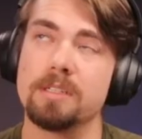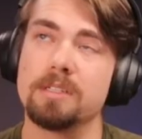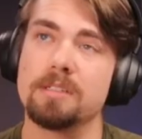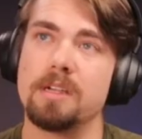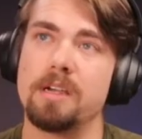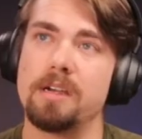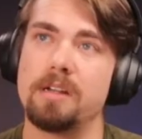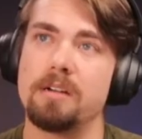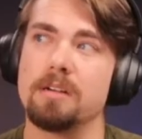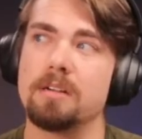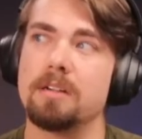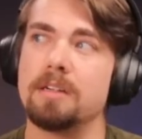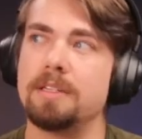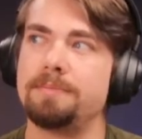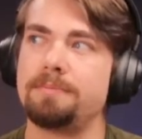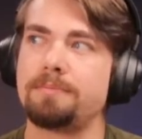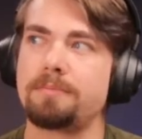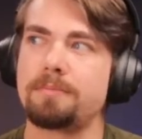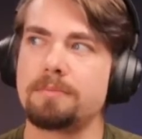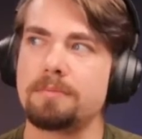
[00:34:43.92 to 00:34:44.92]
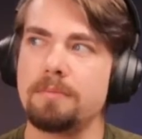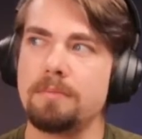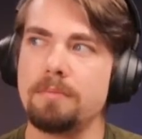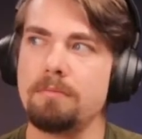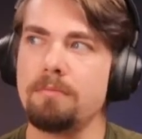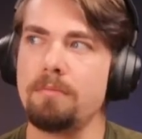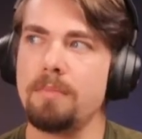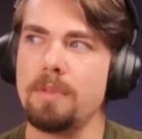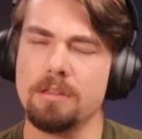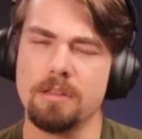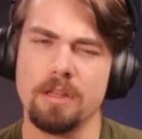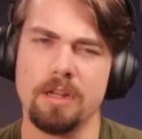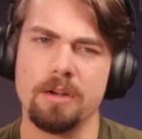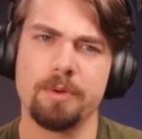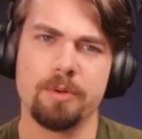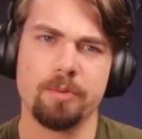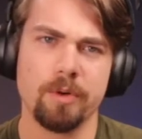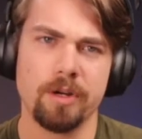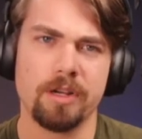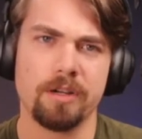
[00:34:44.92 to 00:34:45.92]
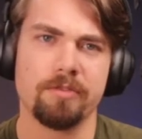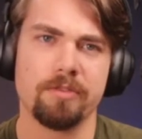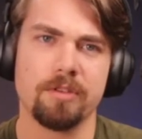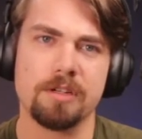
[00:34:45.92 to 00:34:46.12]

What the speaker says: one designer that have been working